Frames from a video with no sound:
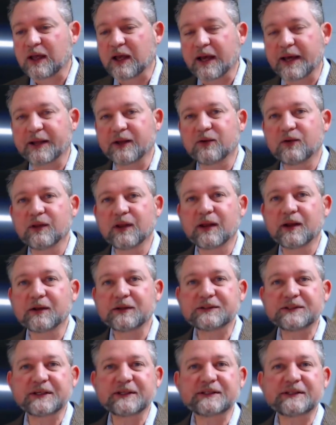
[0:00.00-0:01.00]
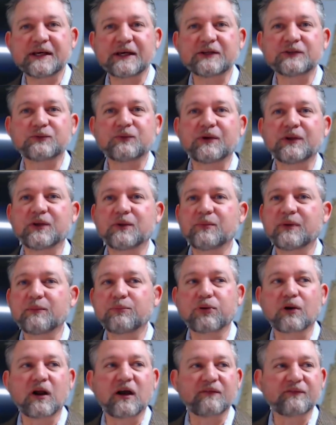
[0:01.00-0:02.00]
I know a lot of Gentiles wanting to be
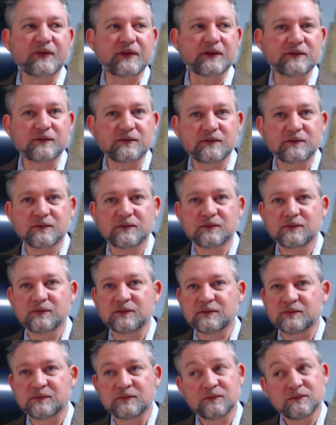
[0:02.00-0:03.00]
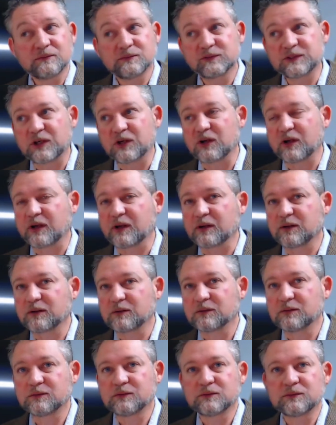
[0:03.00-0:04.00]
prophets. Sorry.
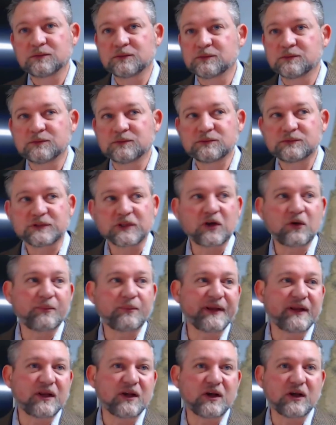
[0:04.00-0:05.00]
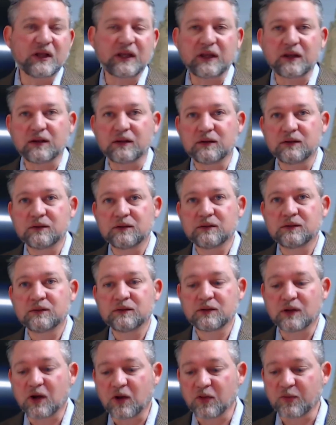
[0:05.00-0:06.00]
It's all been done.
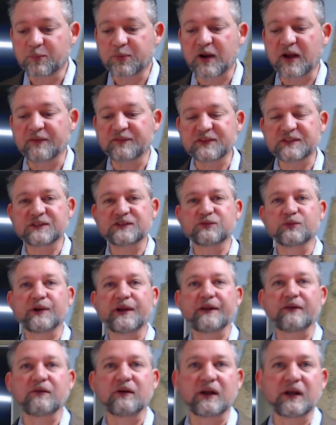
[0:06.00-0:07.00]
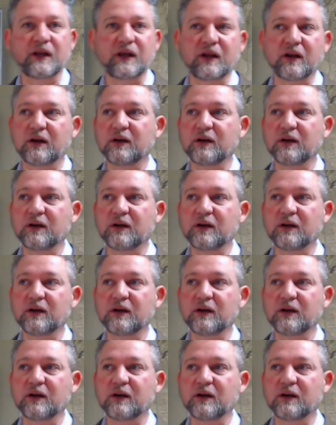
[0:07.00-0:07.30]
All the prophecies written right here.